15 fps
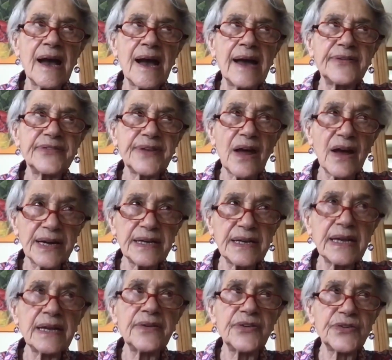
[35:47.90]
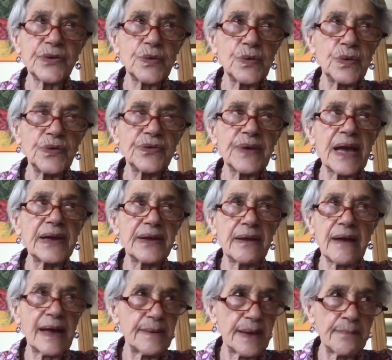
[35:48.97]
I started in schools, I
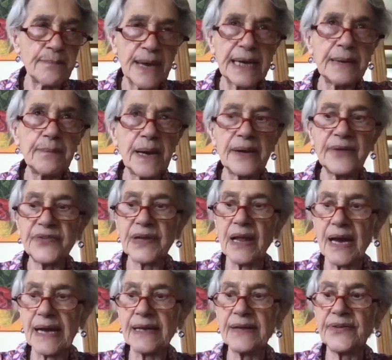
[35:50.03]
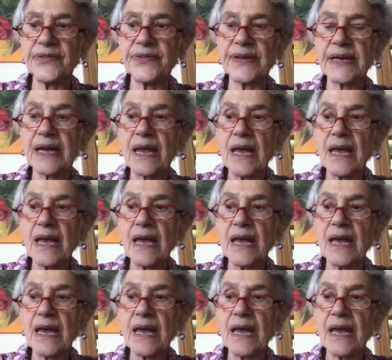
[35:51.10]
made my slides